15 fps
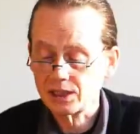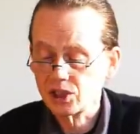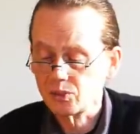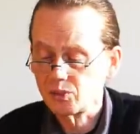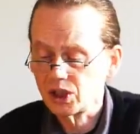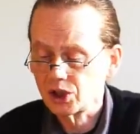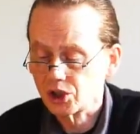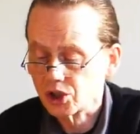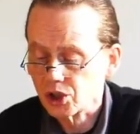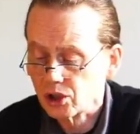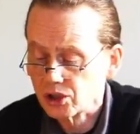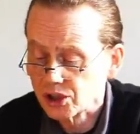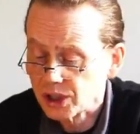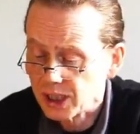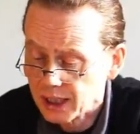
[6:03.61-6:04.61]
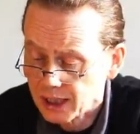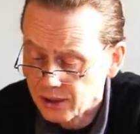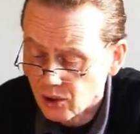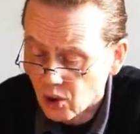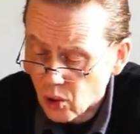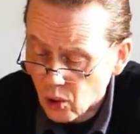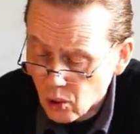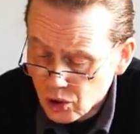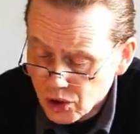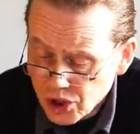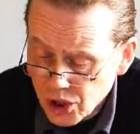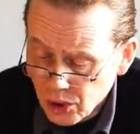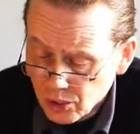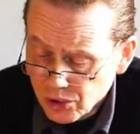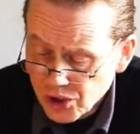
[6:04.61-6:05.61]
to be shot in
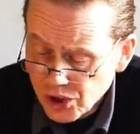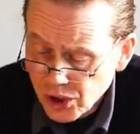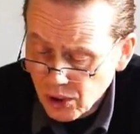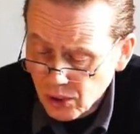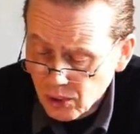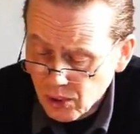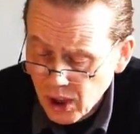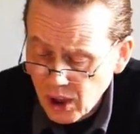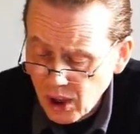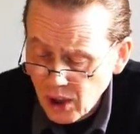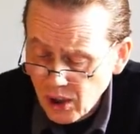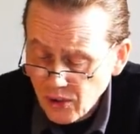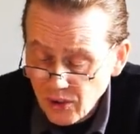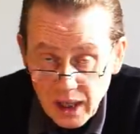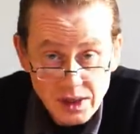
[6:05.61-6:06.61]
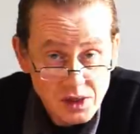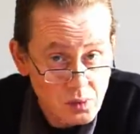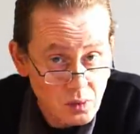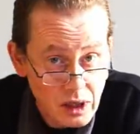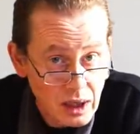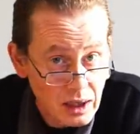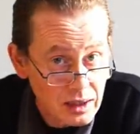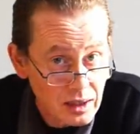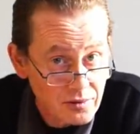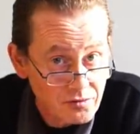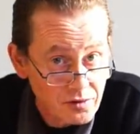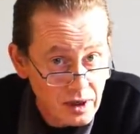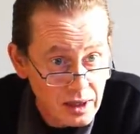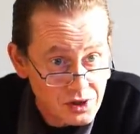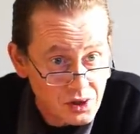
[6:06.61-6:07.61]
auto, so that's what I'd
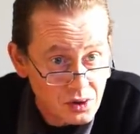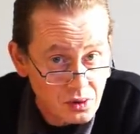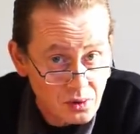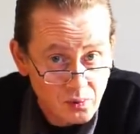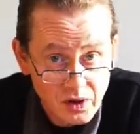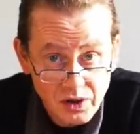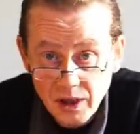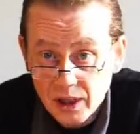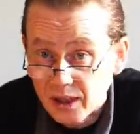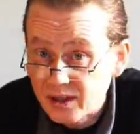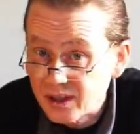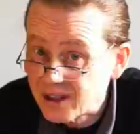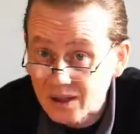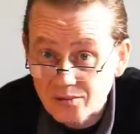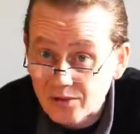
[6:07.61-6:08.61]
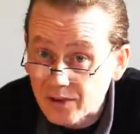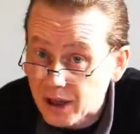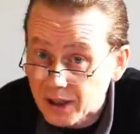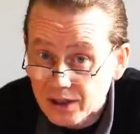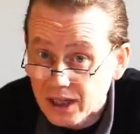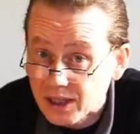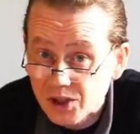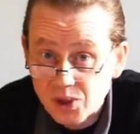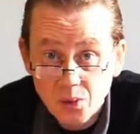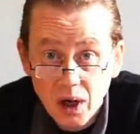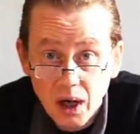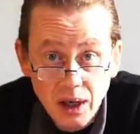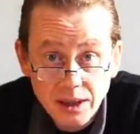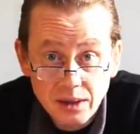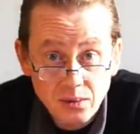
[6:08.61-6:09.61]
advise doing with it, and in fact that's what
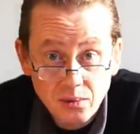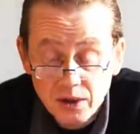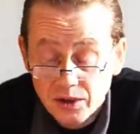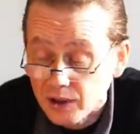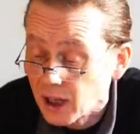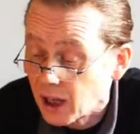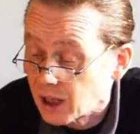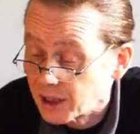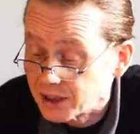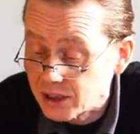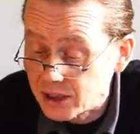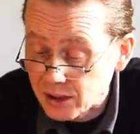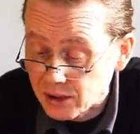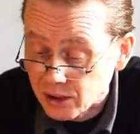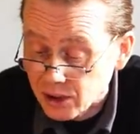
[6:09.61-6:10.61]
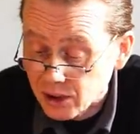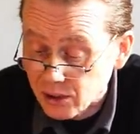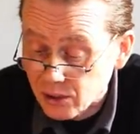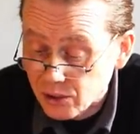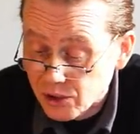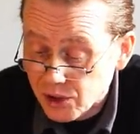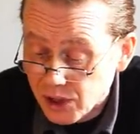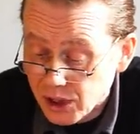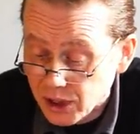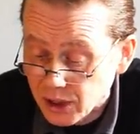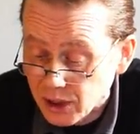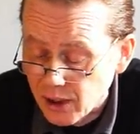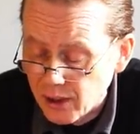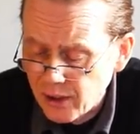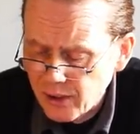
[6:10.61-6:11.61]
I did with it. I didn't use the
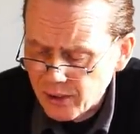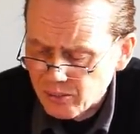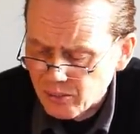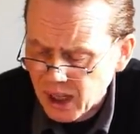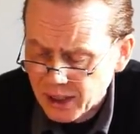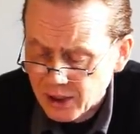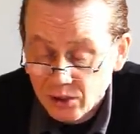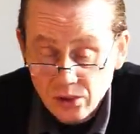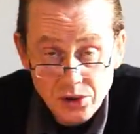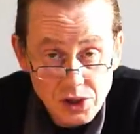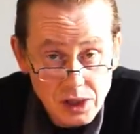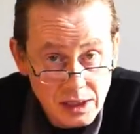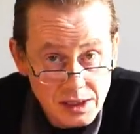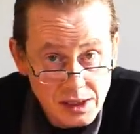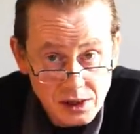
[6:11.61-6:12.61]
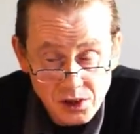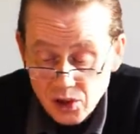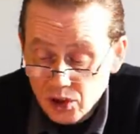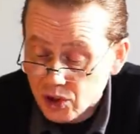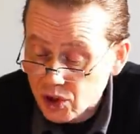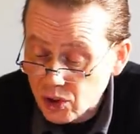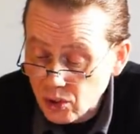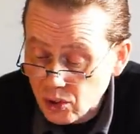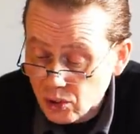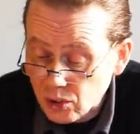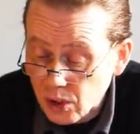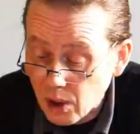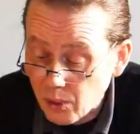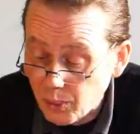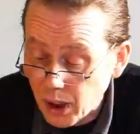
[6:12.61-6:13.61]
manual settings at all,
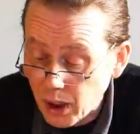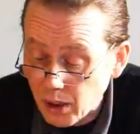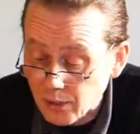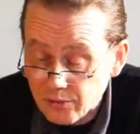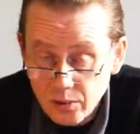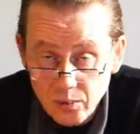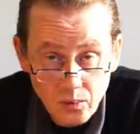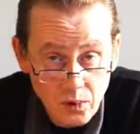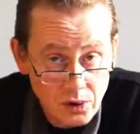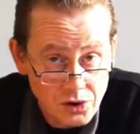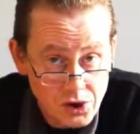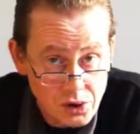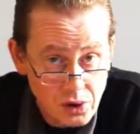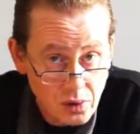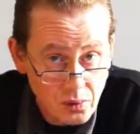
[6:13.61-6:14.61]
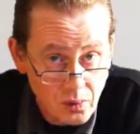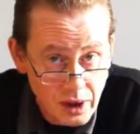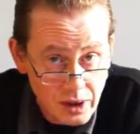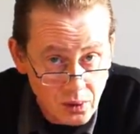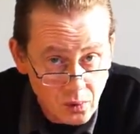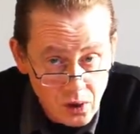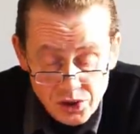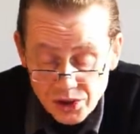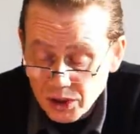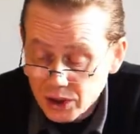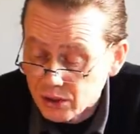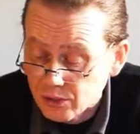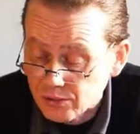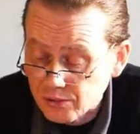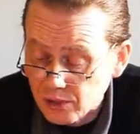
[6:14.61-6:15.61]
apart from one shot where there wasn't
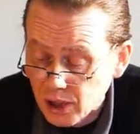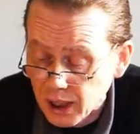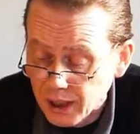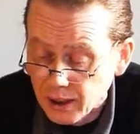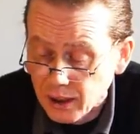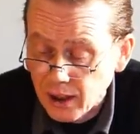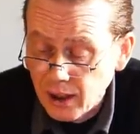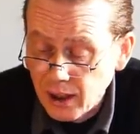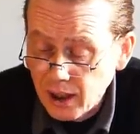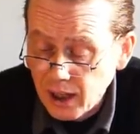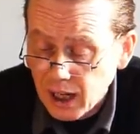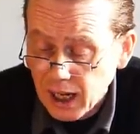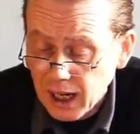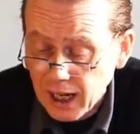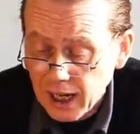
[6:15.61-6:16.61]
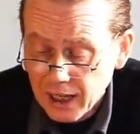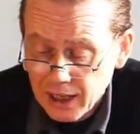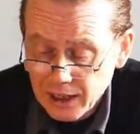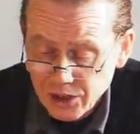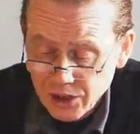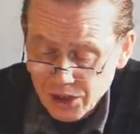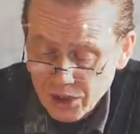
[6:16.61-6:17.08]
enough light, and I just